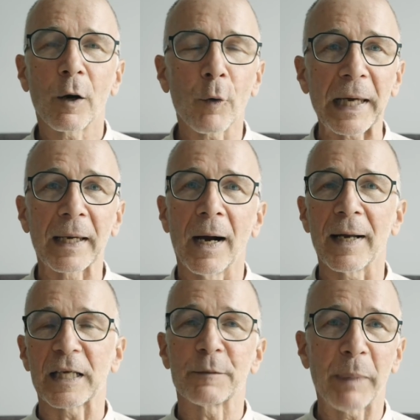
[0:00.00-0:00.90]
quick
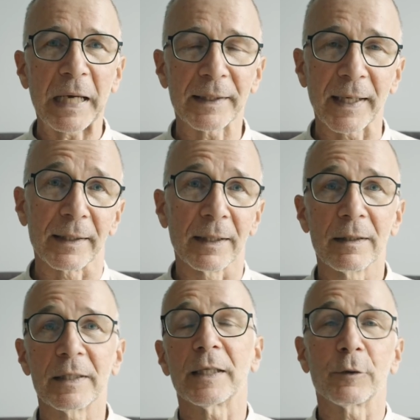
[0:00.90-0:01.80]
unexpected
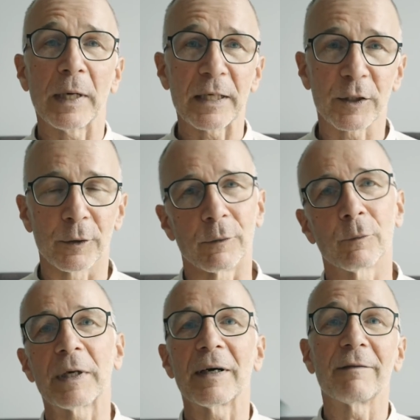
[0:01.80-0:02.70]
situation,
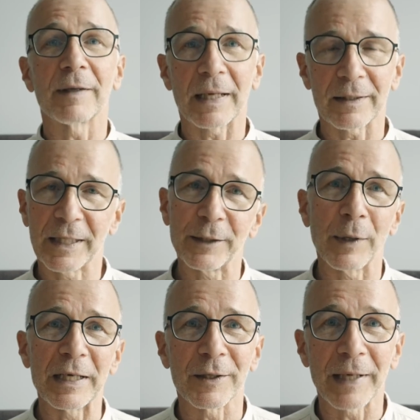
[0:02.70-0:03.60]
wherever that
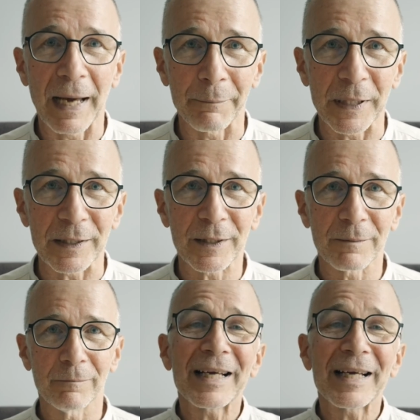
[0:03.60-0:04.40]
situation happens.